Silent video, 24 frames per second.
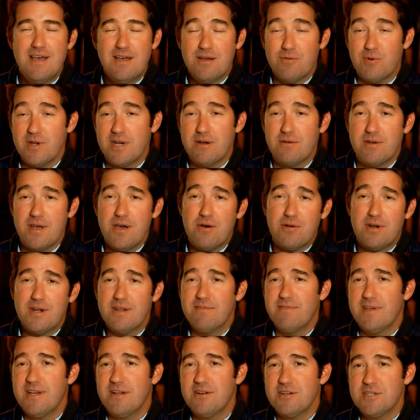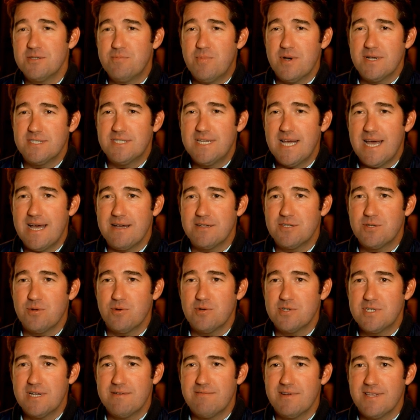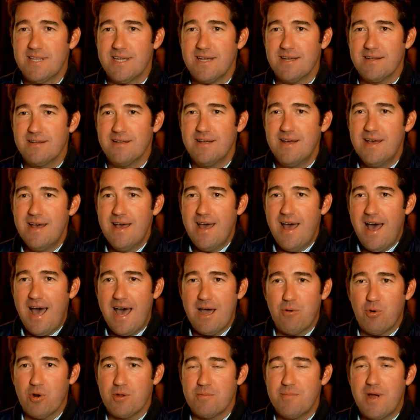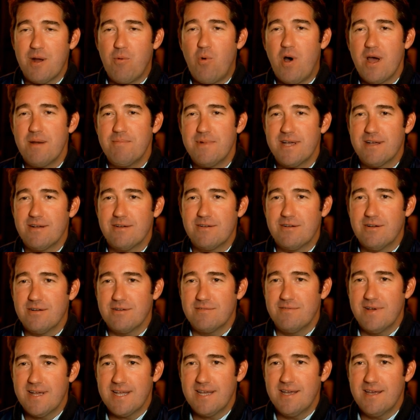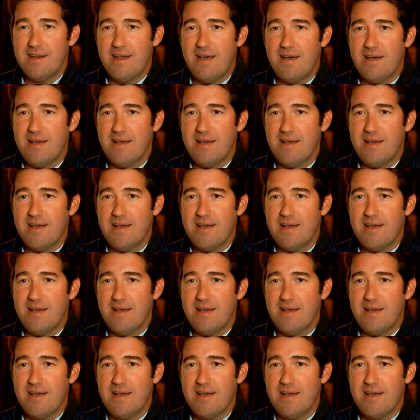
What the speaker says: We don't own any vineyards, but source everything. I worked with my winemaker, Kirk Vengi, and I,